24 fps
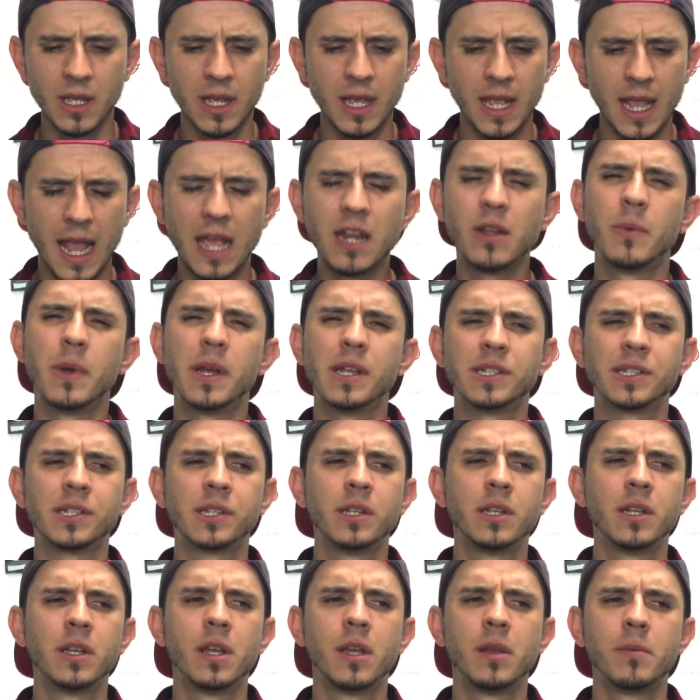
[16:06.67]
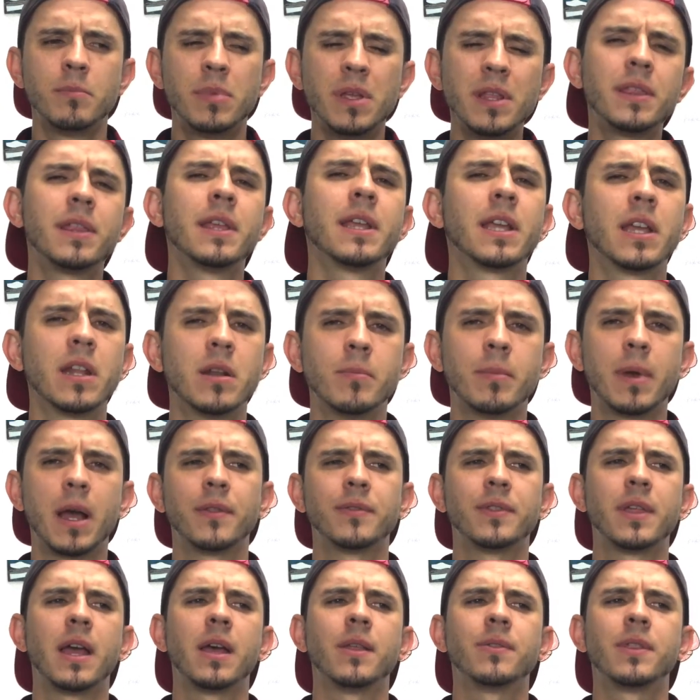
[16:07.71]
anyways, be thinking about
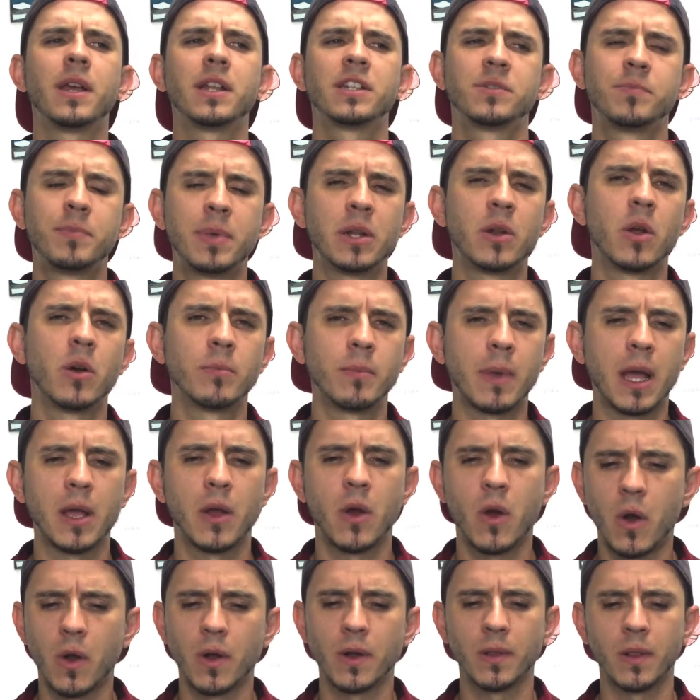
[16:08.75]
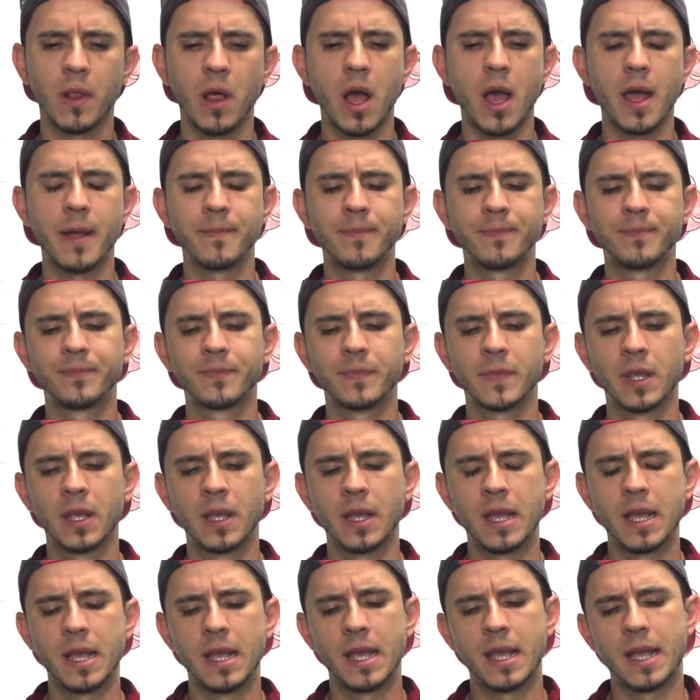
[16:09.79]
that. That's been on my heart a lot.
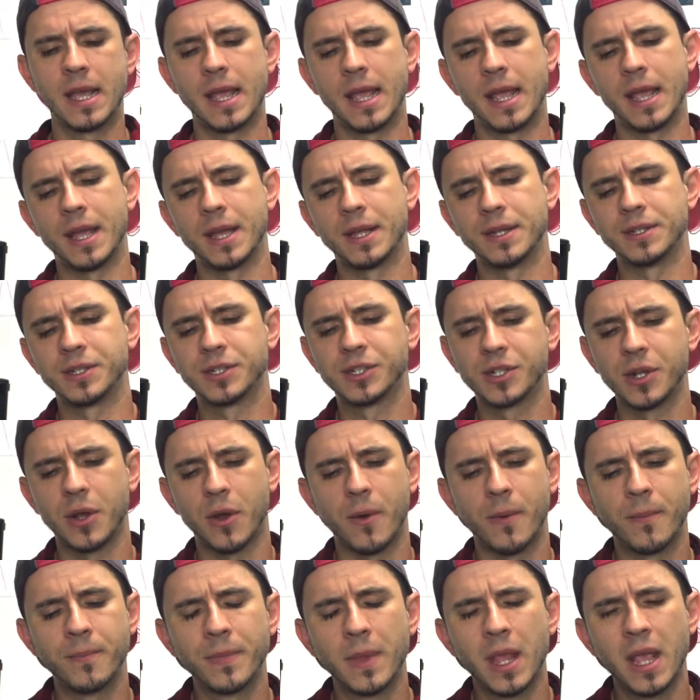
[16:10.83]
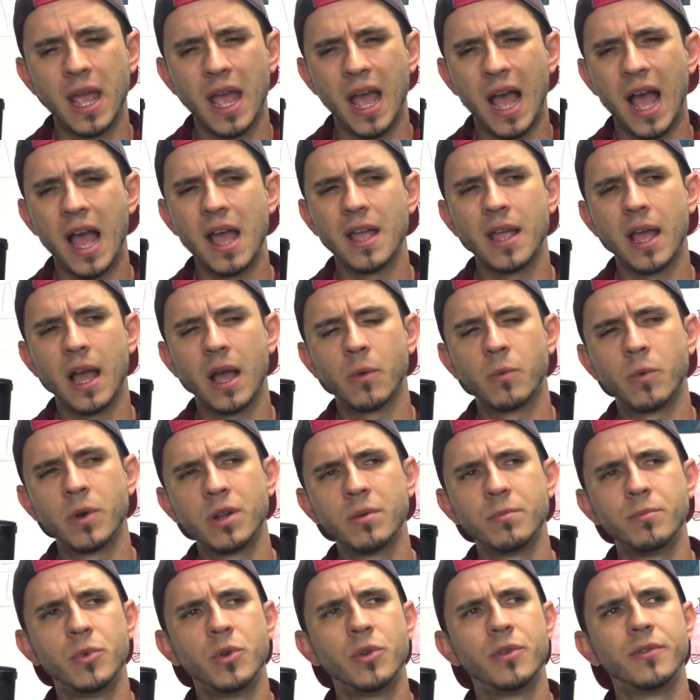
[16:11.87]
And so I want to
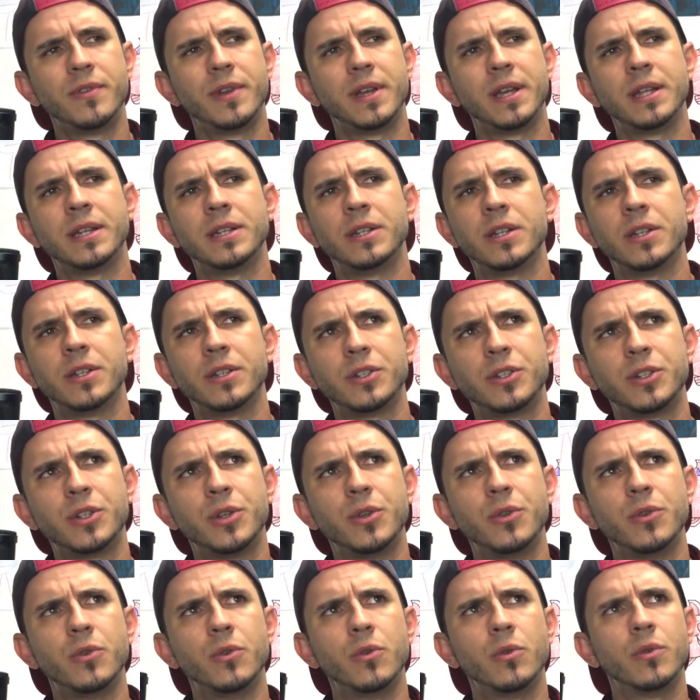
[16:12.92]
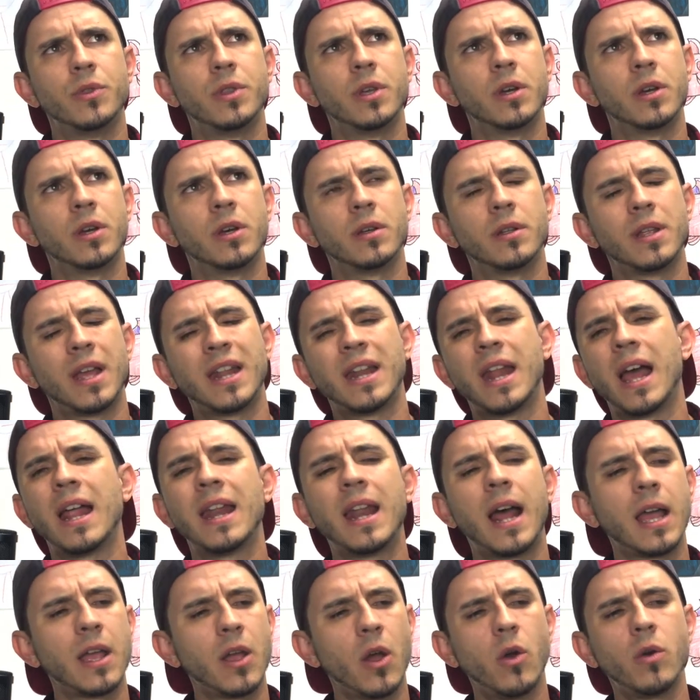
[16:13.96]
move in to and
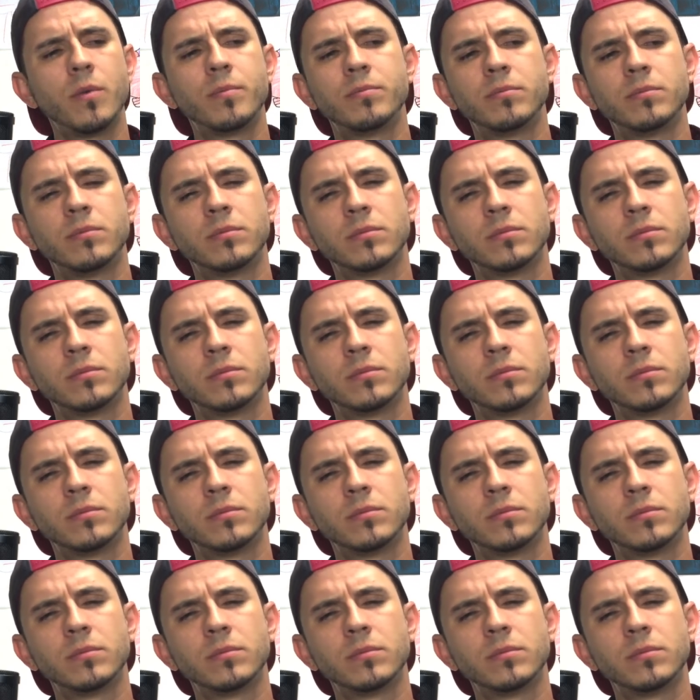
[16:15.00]
I hope